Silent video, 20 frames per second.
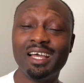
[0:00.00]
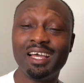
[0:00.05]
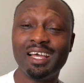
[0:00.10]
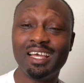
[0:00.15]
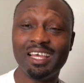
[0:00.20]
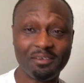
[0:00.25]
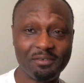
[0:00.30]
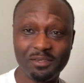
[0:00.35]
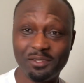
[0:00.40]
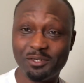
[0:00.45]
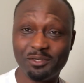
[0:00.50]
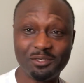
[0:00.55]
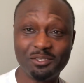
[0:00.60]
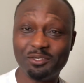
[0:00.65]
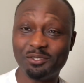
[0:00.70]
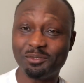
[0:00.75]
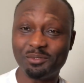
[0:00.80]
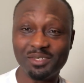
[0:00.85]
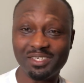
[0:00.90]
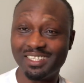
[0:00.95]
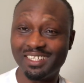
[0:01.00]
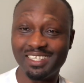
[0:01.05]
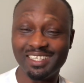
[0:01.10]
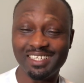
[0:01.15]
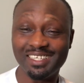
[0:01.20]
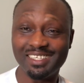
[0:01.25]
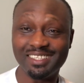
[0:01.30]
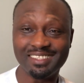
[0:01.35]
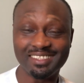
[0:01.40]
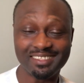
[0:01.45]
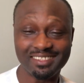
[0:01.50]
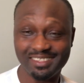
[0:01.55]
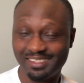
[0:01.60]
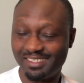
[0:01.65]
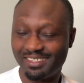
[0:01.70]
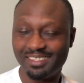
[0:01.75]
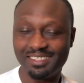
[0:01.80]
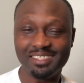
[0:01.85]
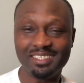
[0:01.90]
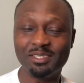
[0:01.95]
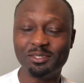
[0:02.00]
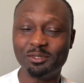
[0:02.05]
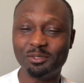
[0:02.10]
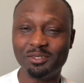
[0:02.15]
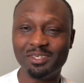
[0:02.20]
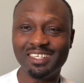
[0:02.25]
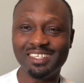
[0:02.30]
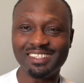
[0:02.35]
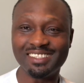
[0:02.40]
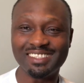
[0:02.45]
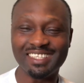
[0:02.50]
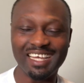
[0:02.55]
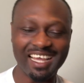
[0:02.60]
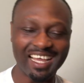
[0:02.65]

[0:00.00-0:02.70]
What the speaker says: If you don't know what that is, Google it.